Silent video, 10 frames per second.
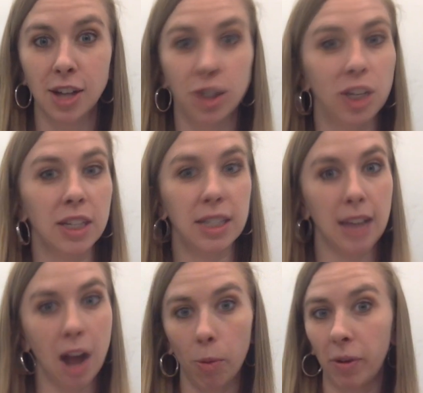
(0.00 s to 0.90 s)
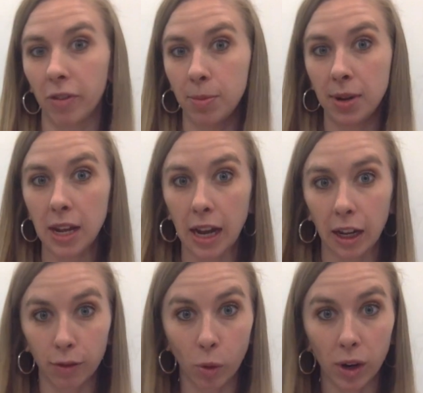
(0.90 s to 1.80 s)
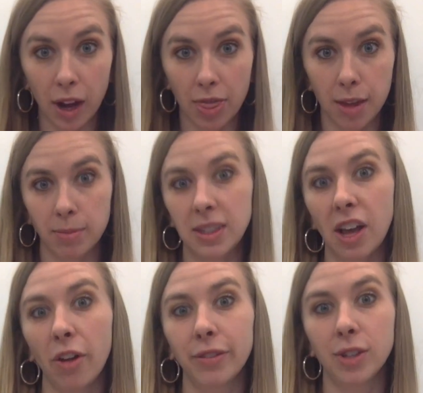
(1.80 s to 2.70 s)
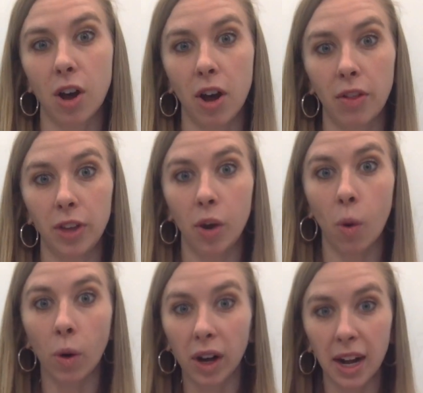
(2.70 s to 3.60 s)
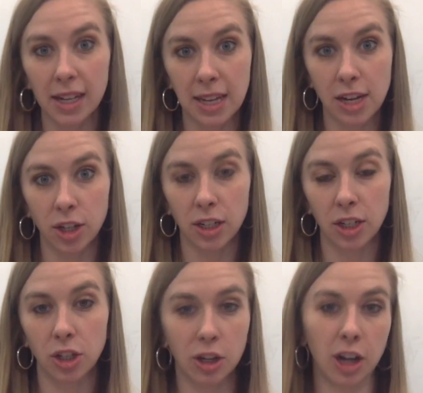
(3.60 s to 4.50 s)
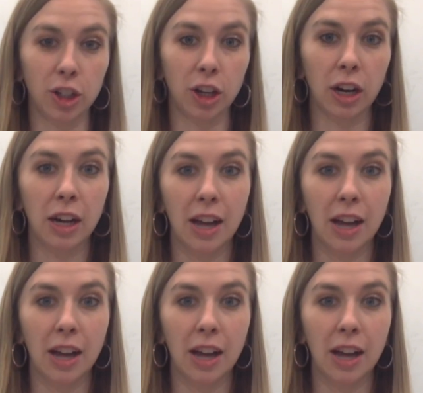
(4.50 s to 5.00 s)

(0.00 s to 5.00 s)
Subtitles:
just to help everybody kind of orient themselves on the organization and structure